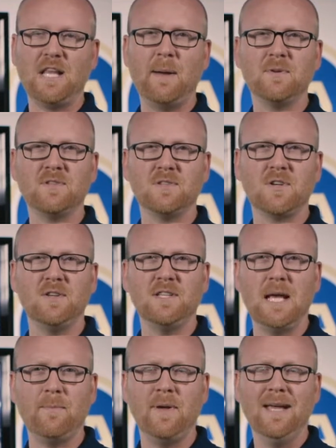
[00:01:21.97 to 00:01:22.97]
Temperatures could
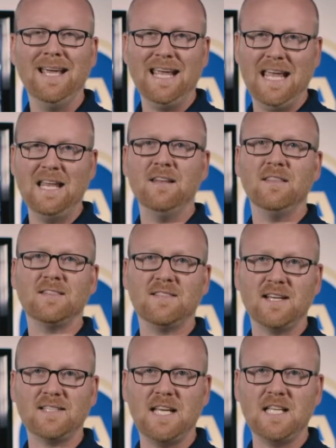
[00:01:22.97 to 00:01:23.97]
dip into the
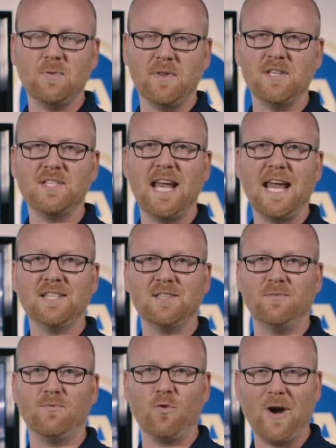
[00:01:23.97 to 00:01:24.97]
60s with a chance
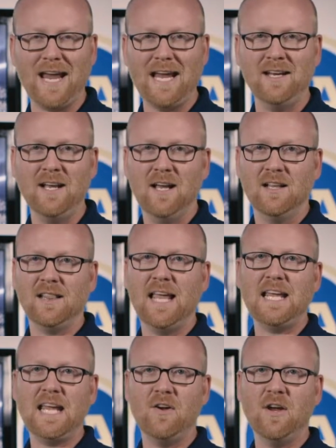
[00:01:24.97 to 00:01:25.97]
of rain.
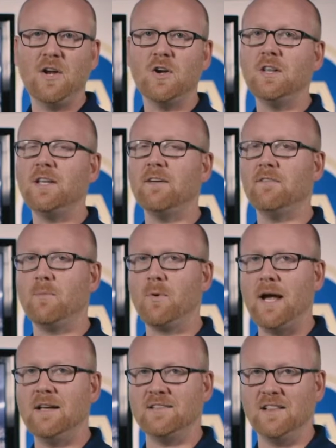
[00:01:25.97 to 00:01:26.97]
Lake Erie could give the
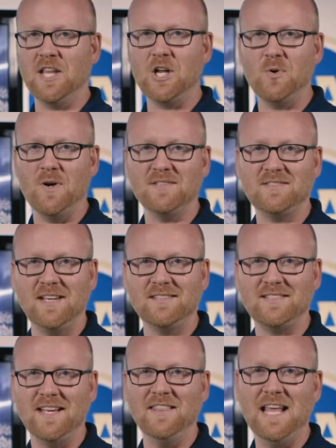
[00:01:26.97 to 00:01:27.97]
Browns a little
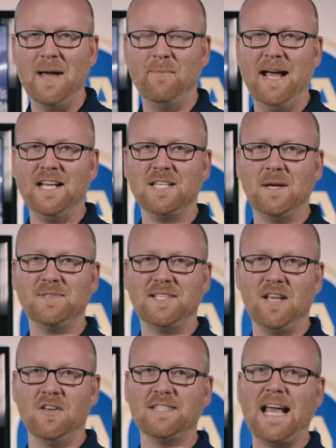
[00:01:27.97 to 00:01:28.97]
assist in that matchup.
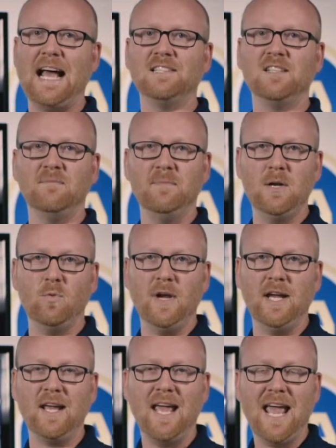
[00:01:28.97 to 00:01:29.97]
Steelers, as of
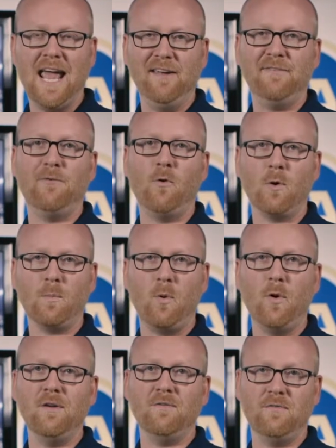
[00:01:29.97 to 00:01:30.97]
midweek, a four
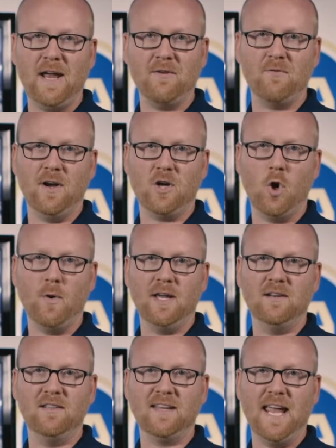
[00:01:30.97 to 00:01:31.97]
point favorite going
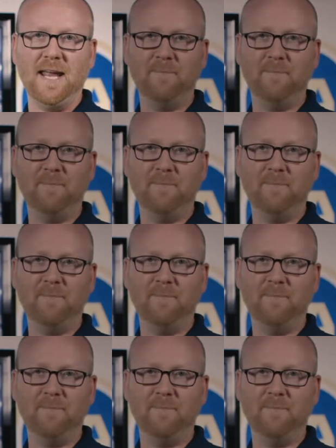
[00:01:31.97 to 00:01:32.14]
into the game.